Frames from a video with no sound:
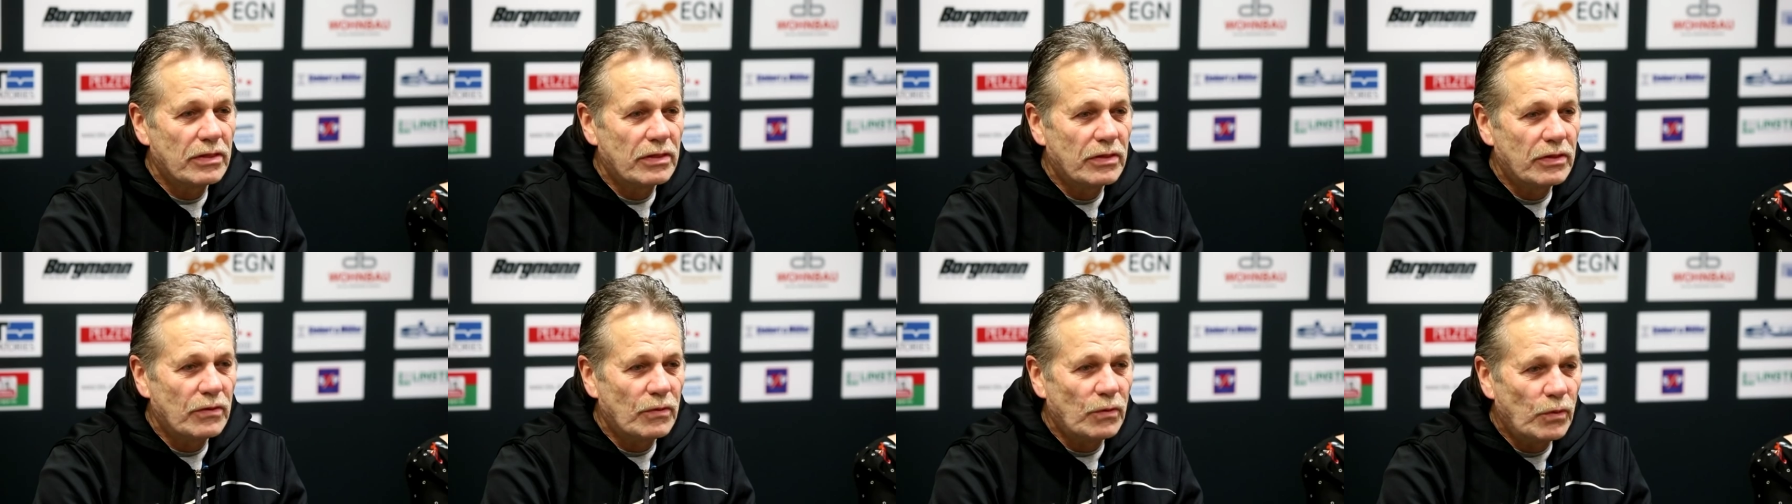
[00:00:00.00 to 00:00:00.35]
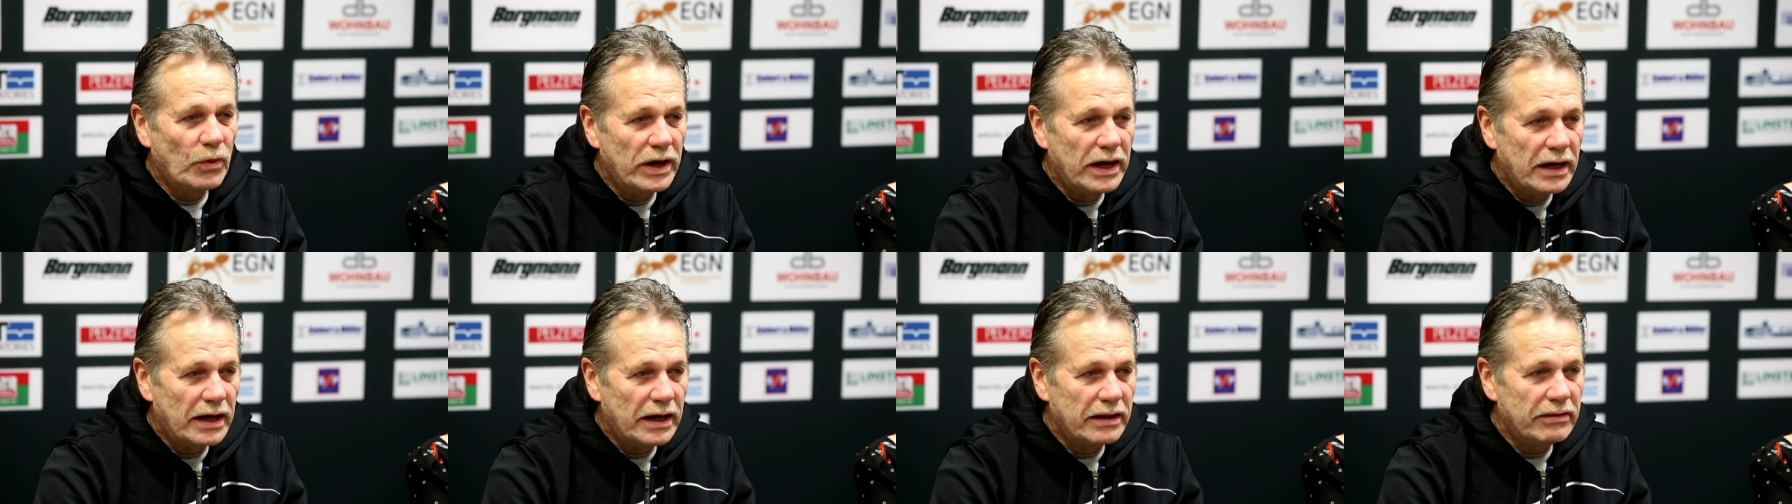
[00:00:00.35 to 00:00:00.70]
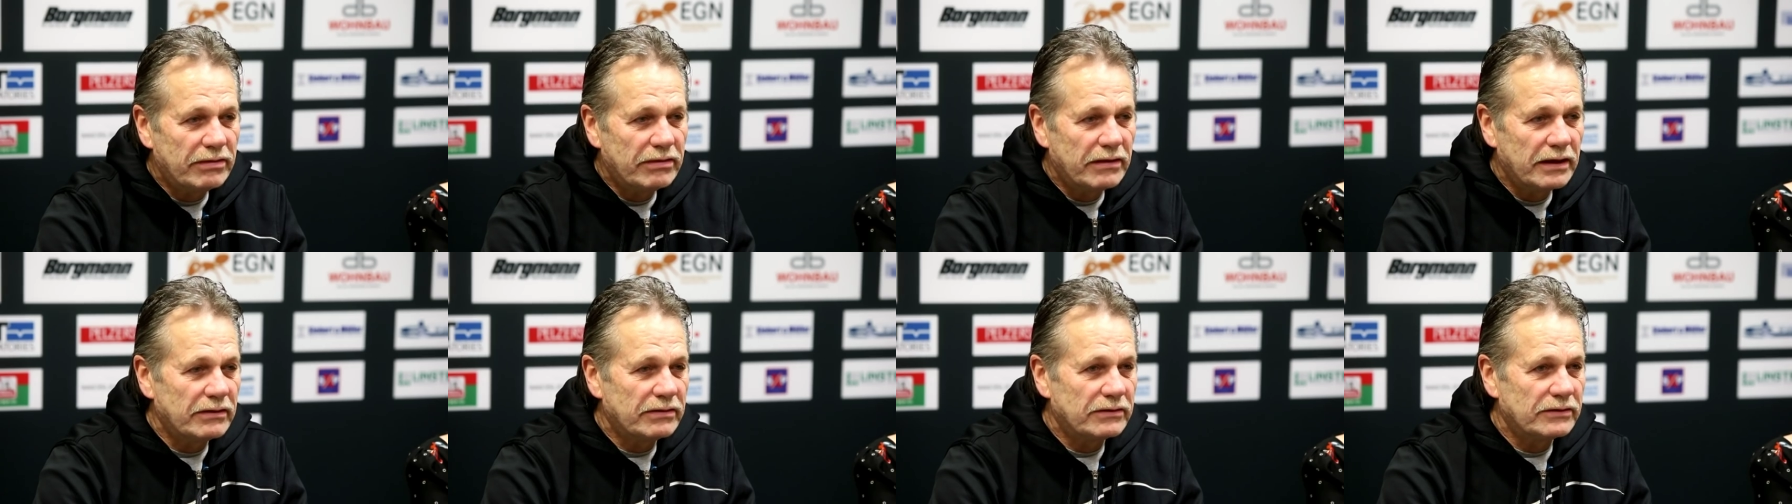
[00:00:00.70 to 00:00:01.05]
the way I
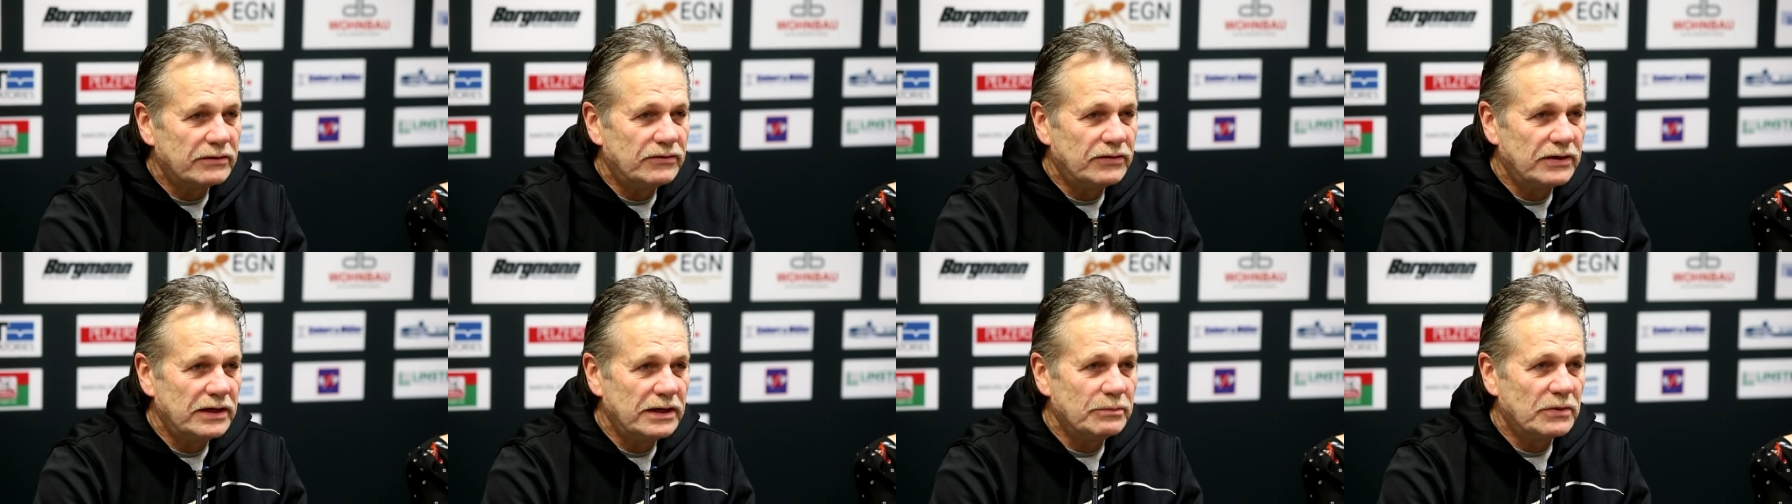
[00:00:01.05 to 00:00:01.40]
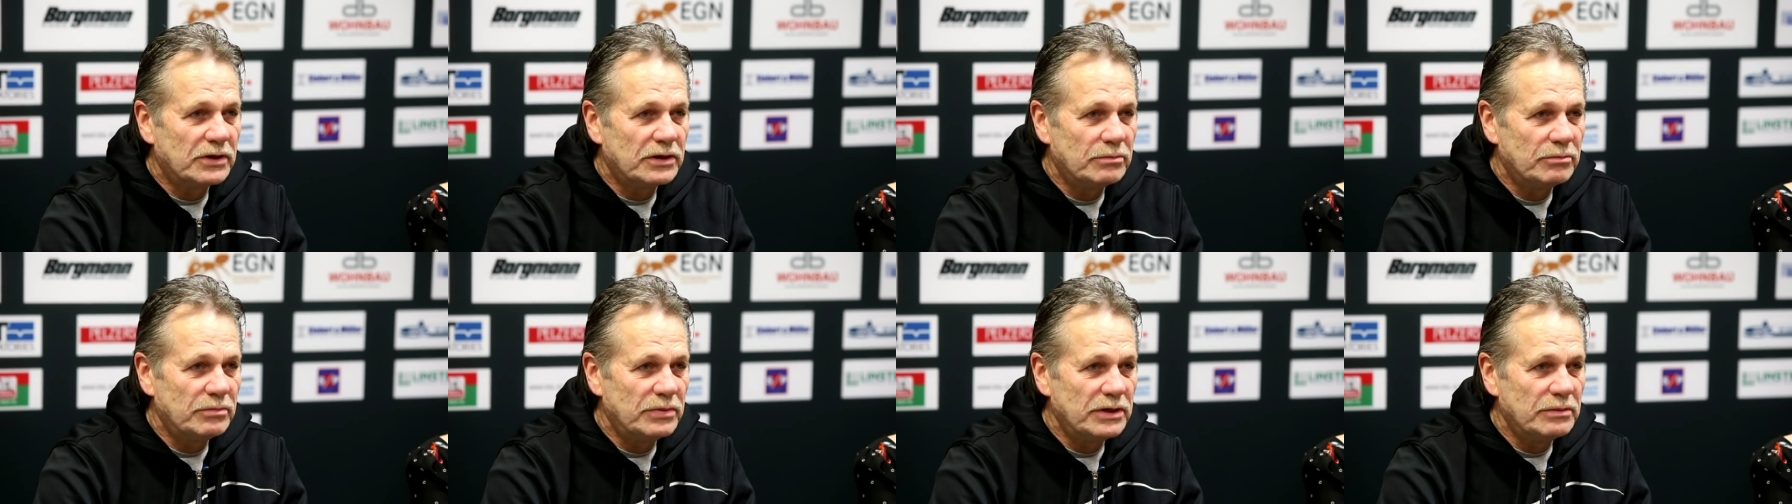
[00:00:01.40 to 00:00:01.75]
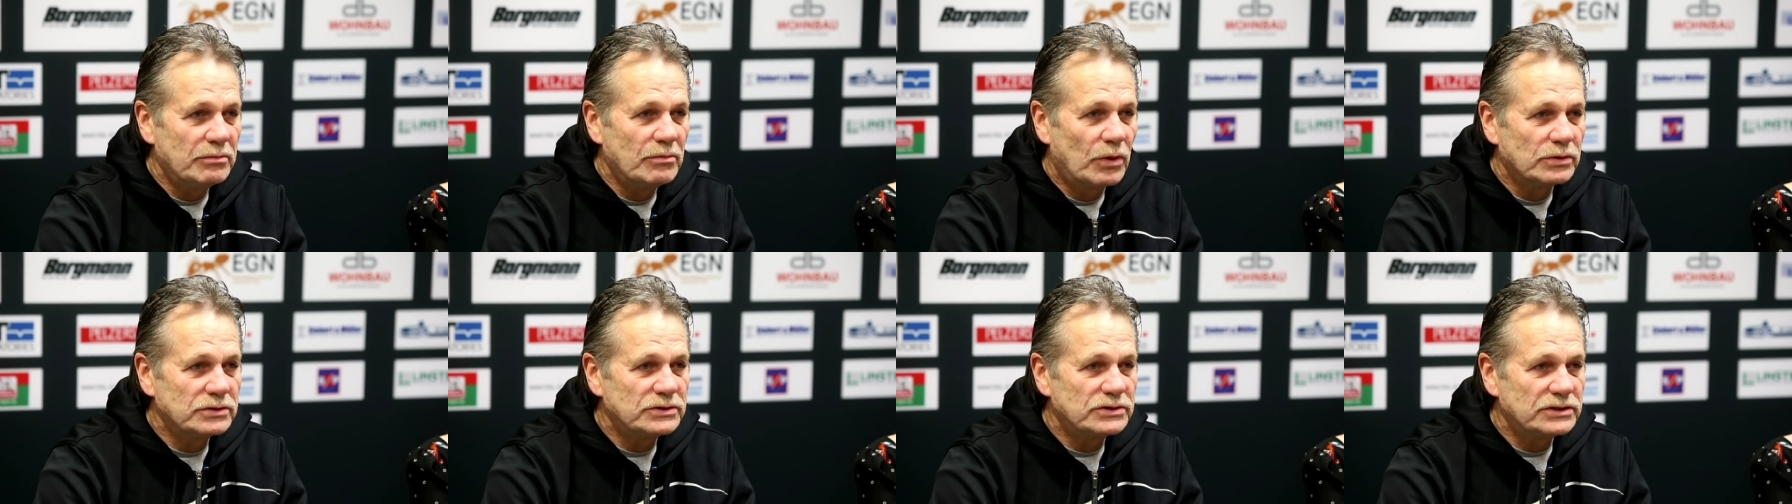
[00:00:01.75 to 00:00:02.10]
think the team can be
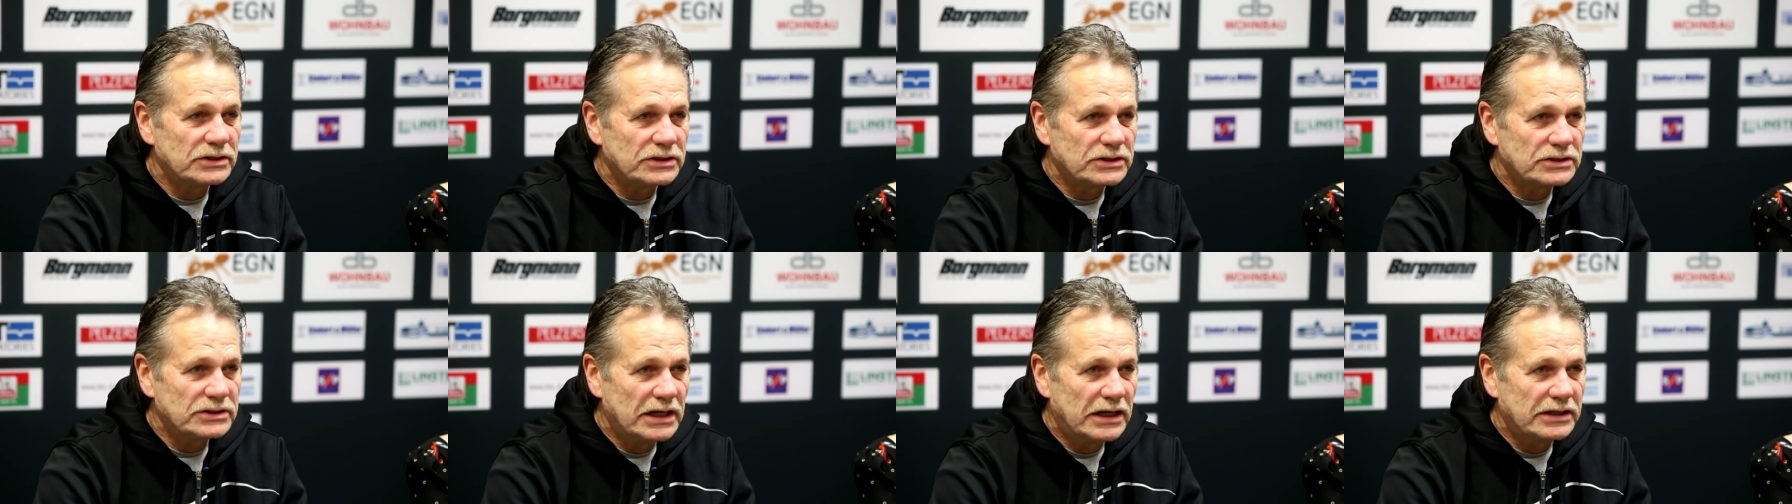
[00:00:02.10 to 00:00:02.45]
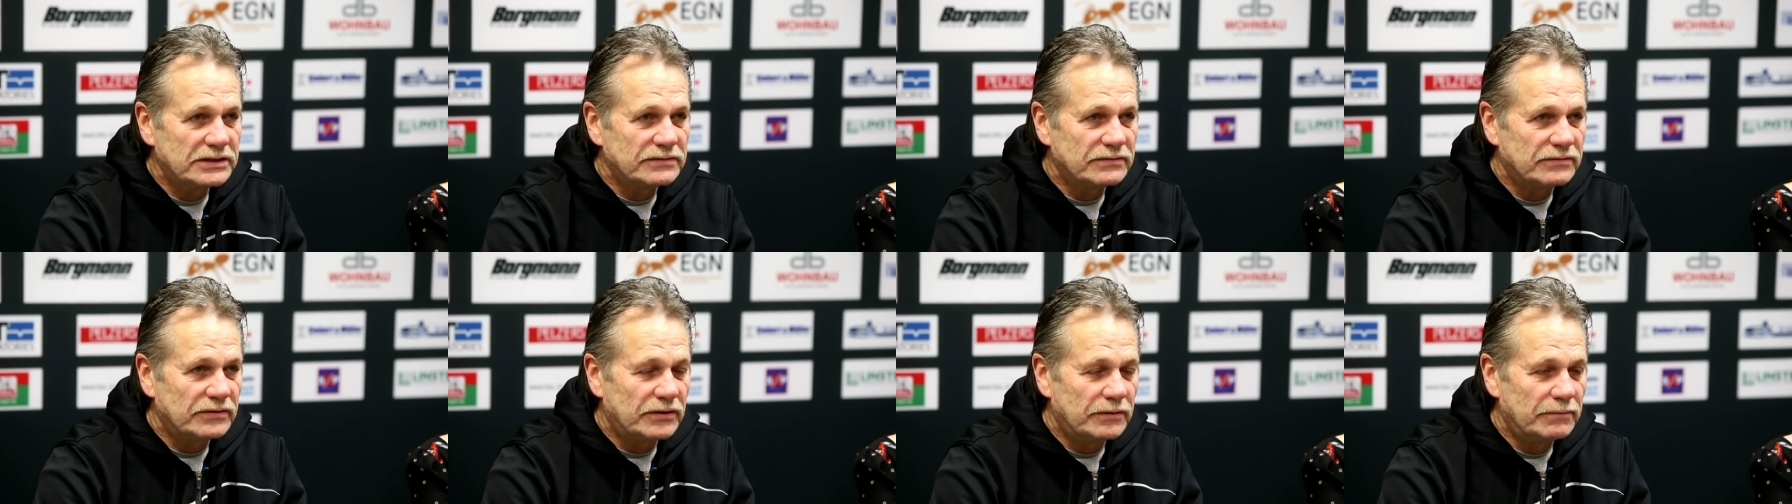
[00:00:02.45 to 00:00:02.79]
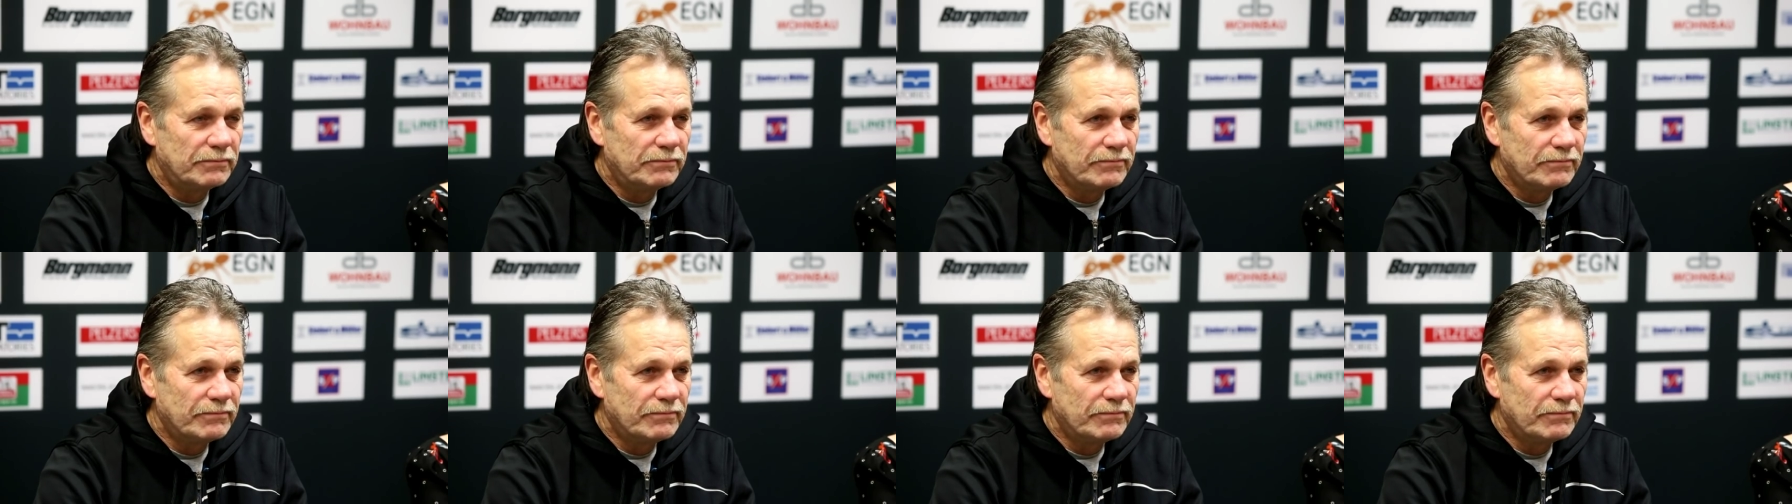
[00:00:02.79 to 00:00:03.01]
most successful.